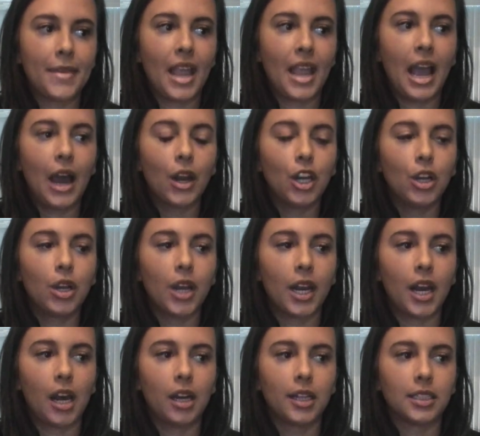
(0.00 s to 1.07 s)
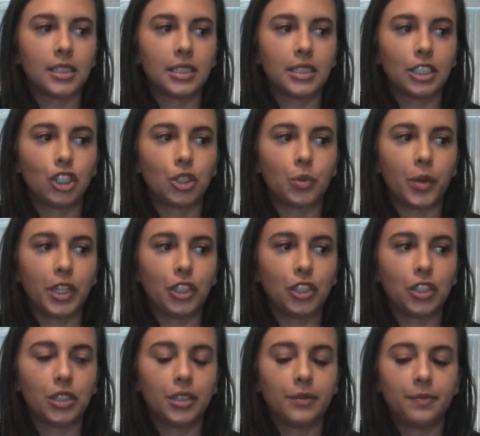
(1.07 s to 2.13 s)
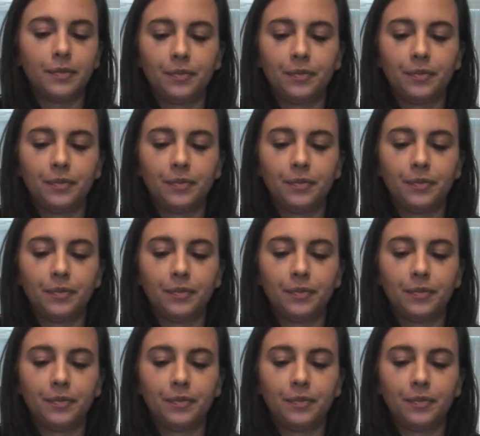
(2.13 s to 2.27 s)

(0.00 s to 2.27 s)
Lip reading: How do you get out of this situation?